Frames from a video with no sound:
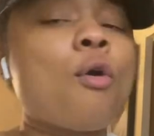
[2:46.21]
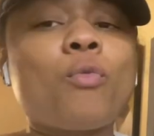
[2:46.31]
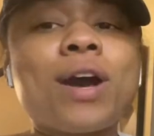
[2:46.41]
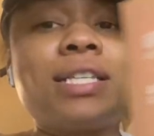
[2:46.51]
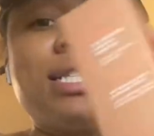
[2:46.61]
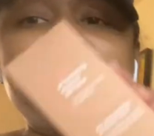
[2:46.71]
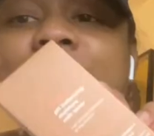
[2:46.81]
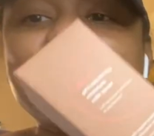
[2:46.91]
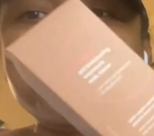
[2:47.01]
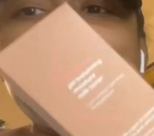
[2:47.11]
was
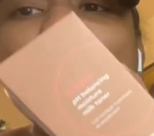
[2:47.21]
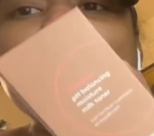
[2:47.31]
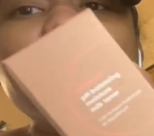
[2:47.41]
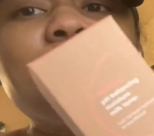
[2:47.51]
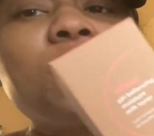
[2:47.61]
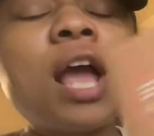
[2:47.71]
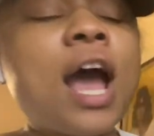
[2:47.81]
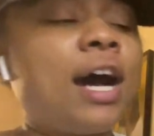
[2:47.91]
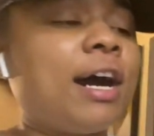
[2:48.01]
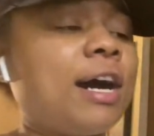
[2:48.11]
this toner
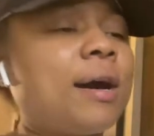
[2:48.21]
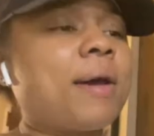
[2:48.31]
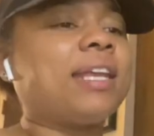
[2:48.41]
uh,